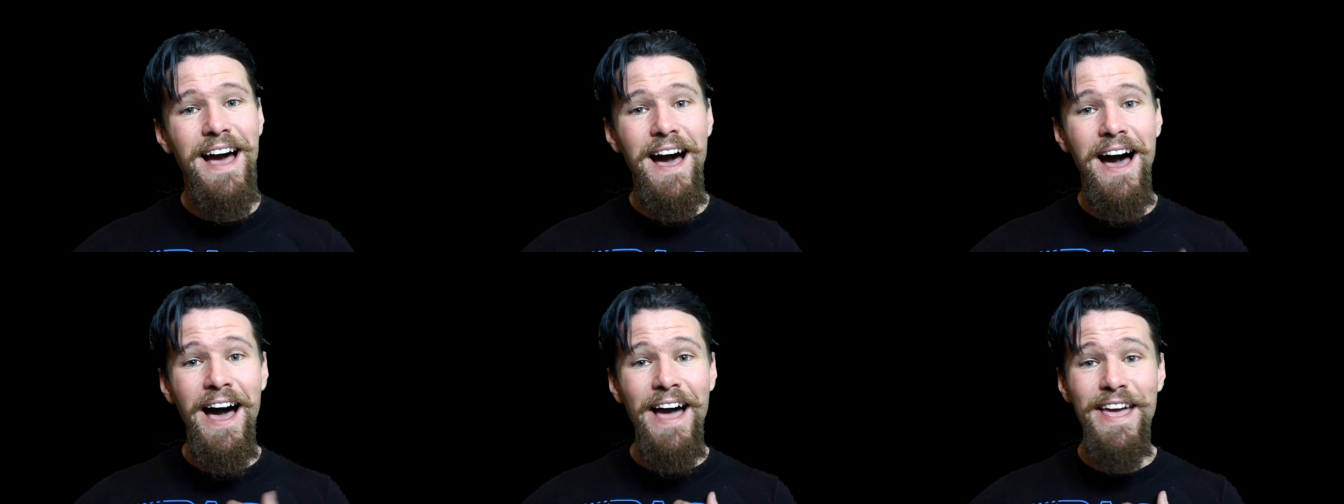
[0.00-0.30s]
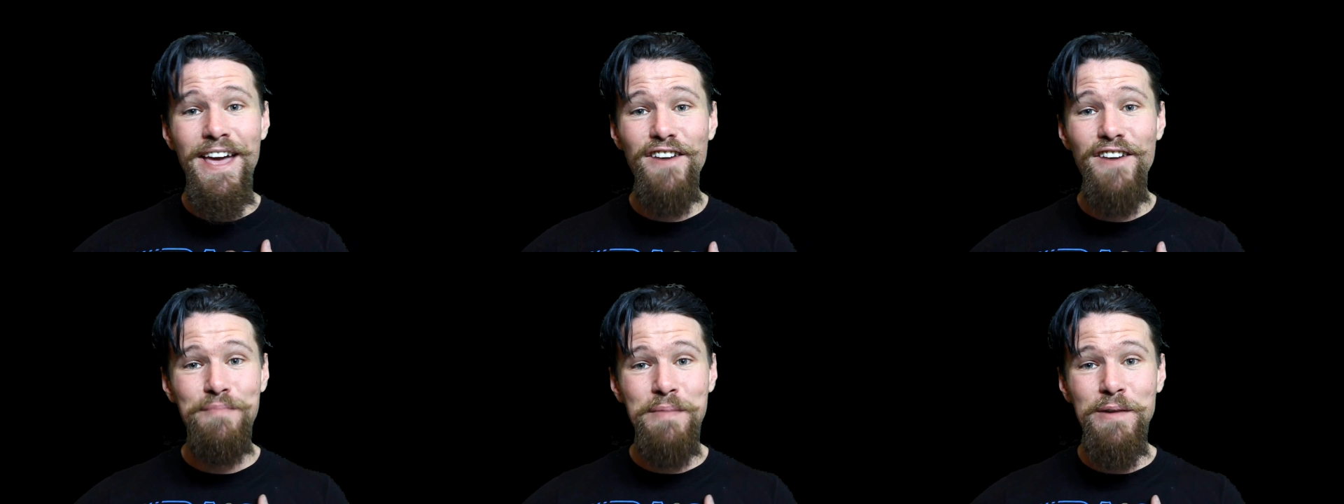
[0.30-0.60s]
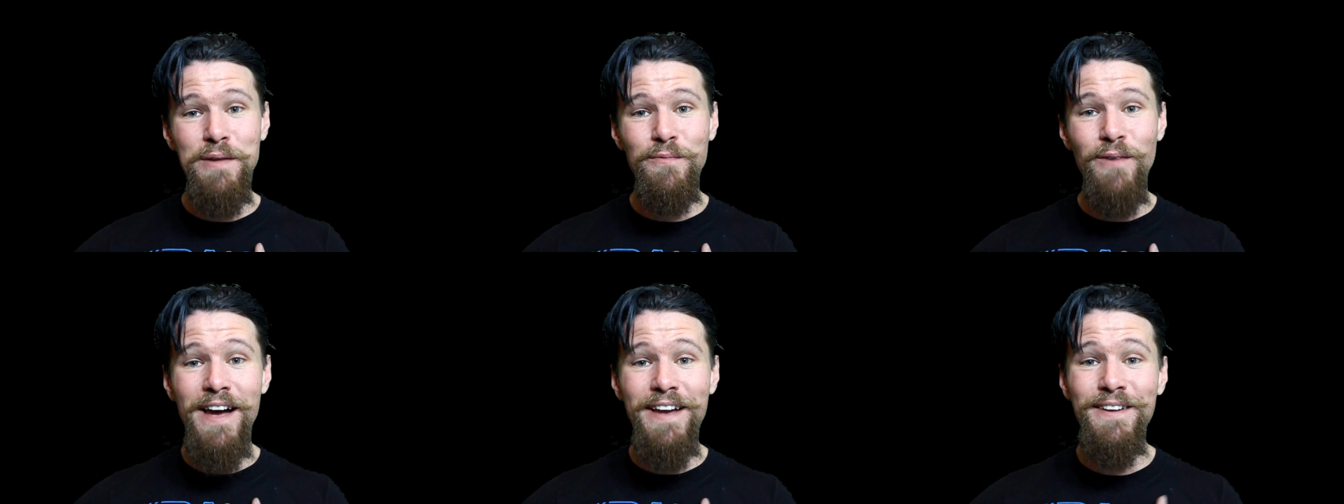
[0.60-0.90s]
I have
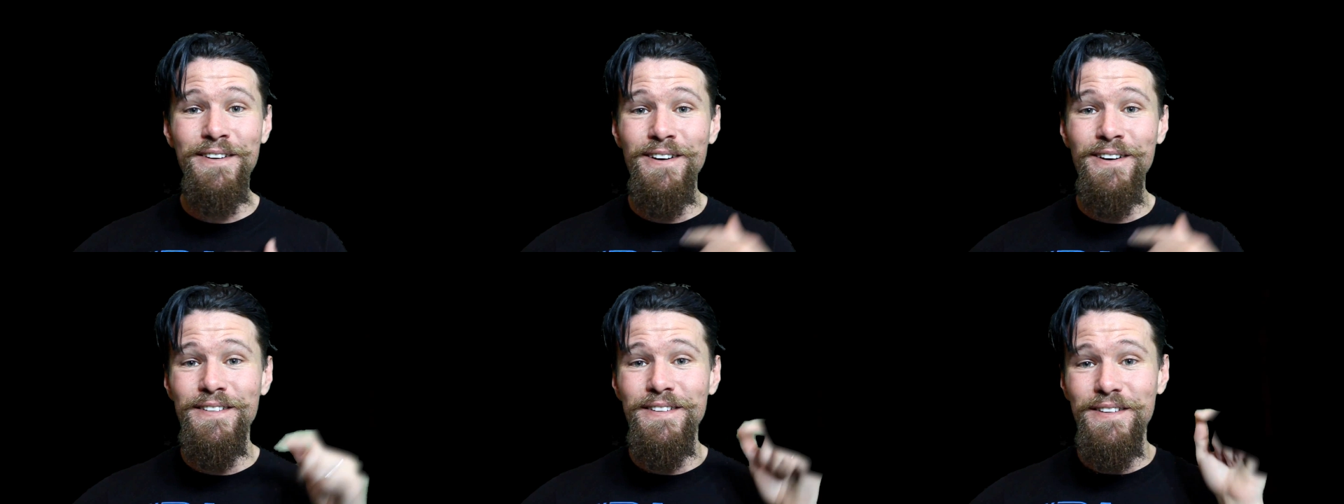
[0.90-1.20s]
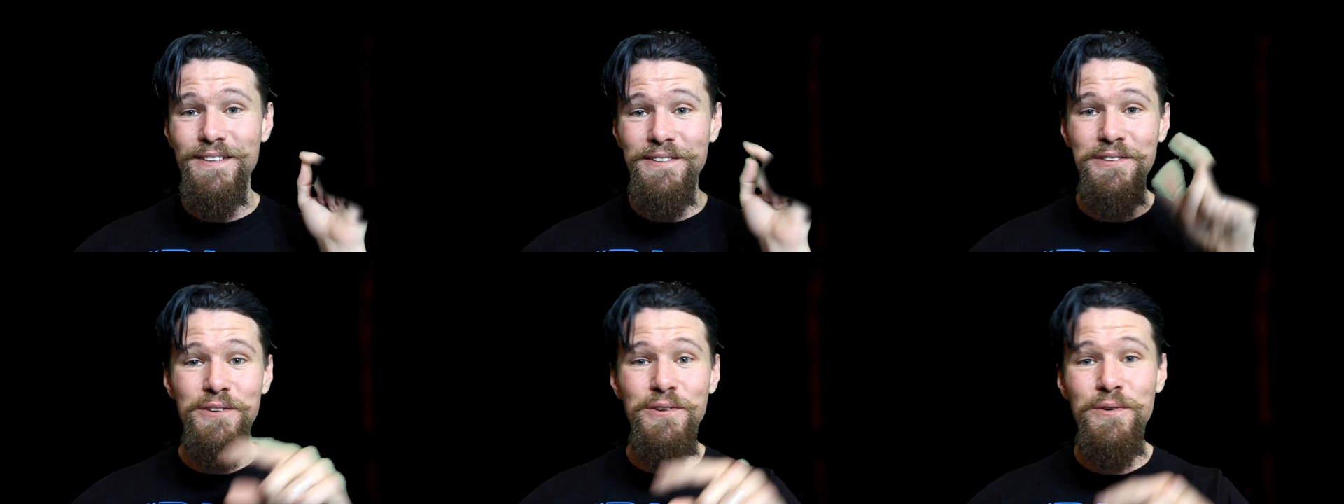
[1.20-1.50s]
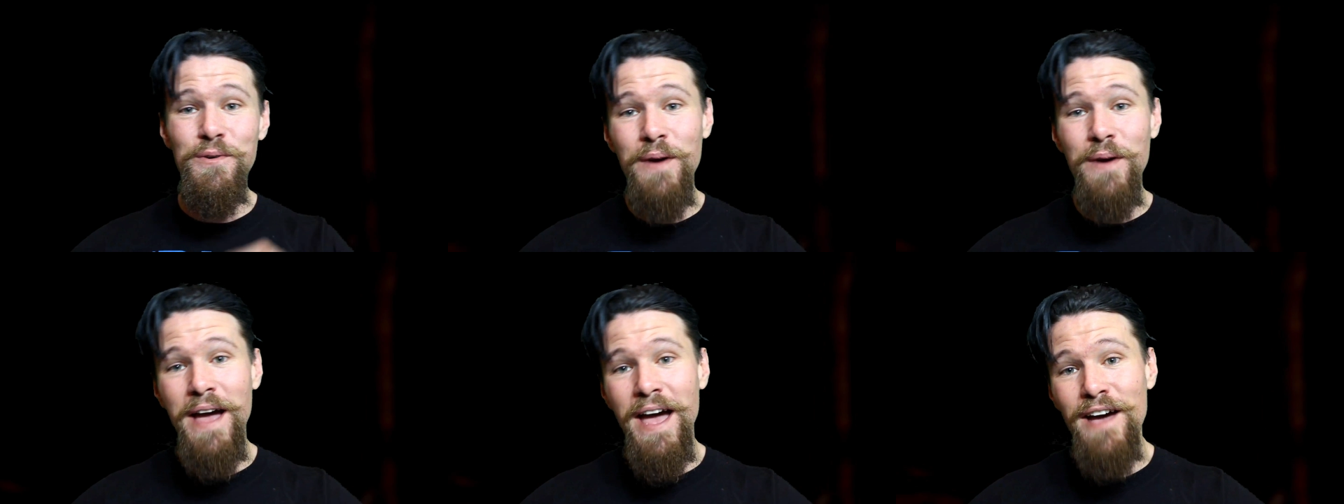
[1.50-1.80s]
been Rycon,
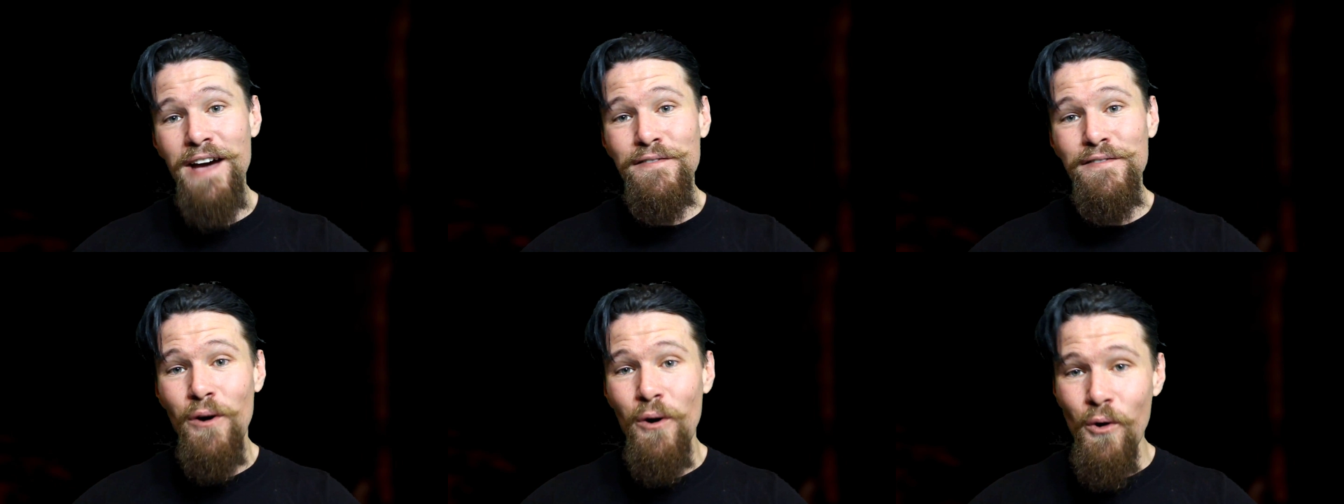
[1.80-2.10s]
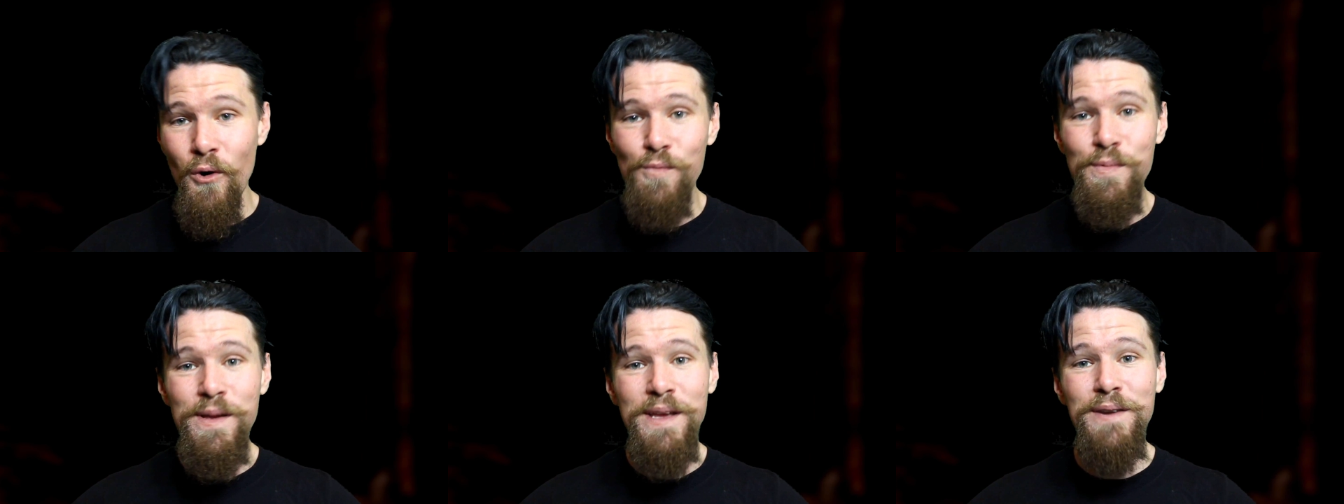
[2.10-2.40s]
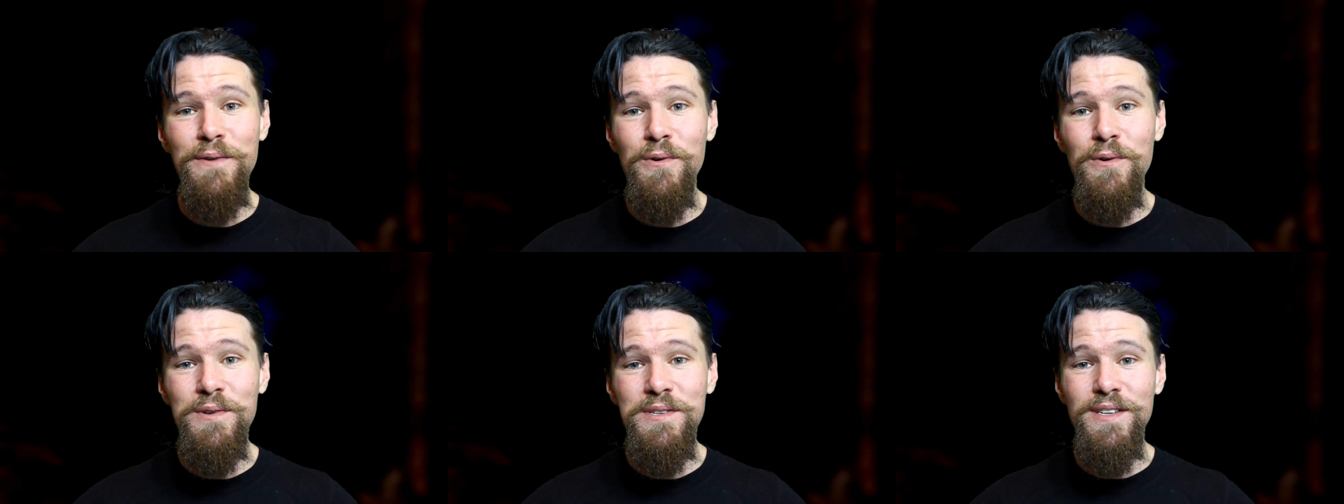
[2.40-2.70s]
you have all
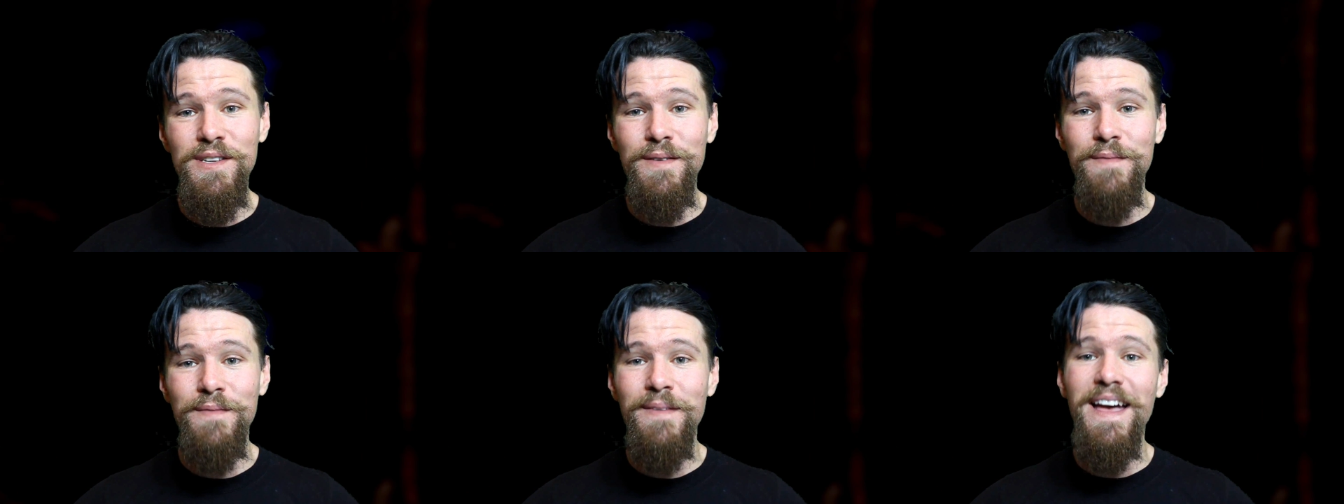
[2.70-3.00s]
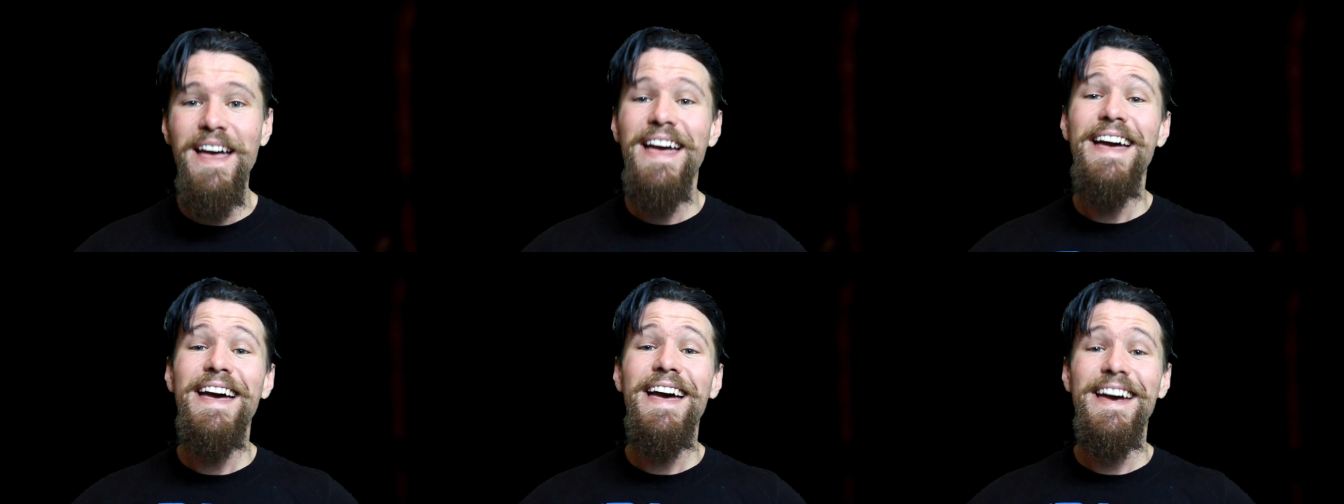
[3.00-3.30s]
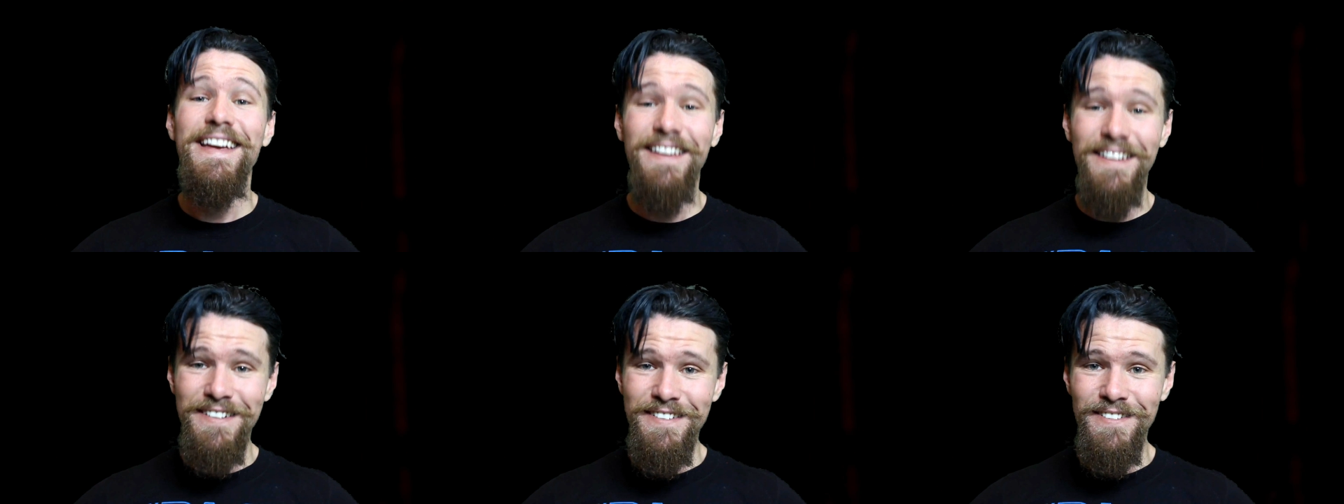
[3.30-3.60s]
been awesome,
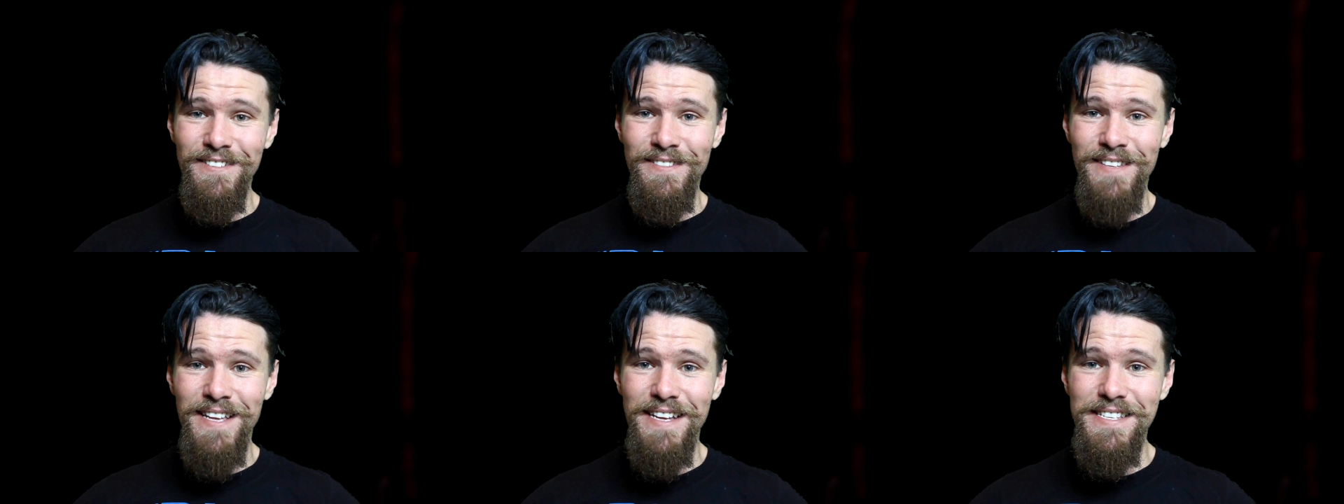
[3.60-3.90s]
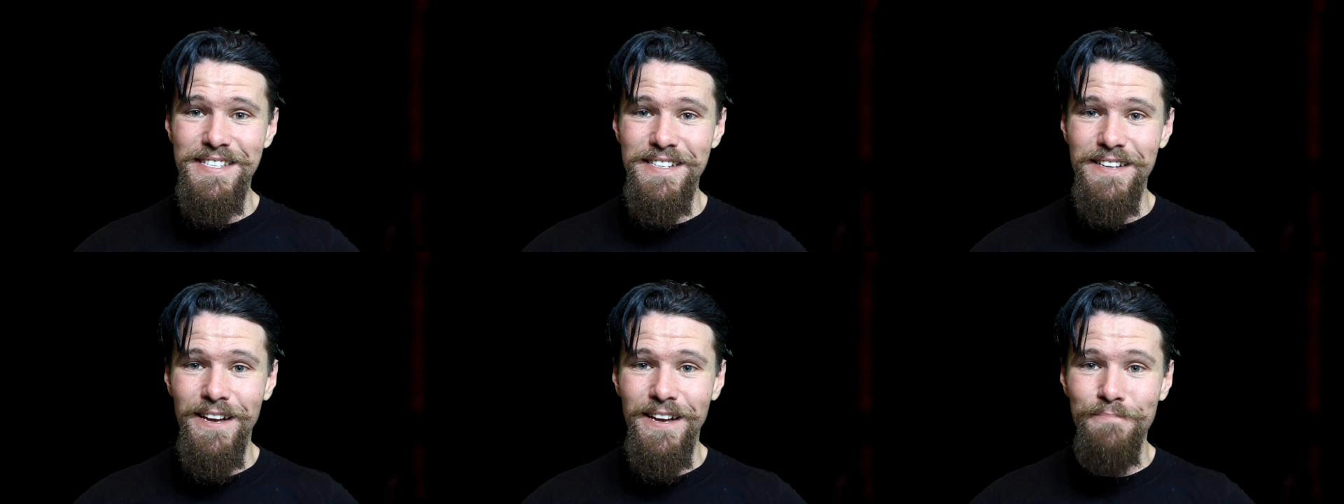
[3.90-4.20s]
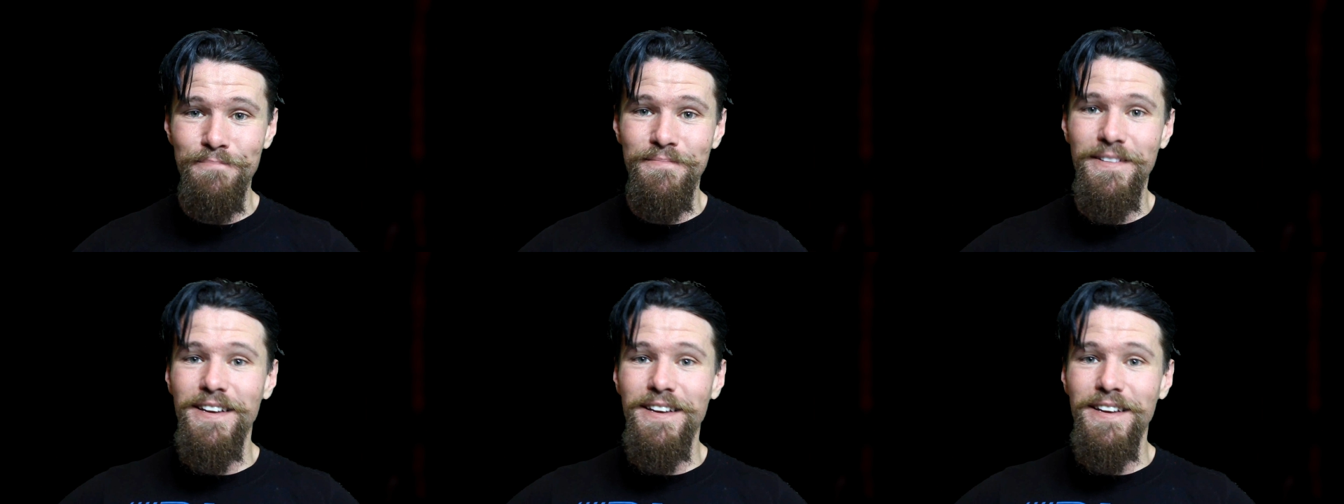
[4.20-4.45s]
and until next time,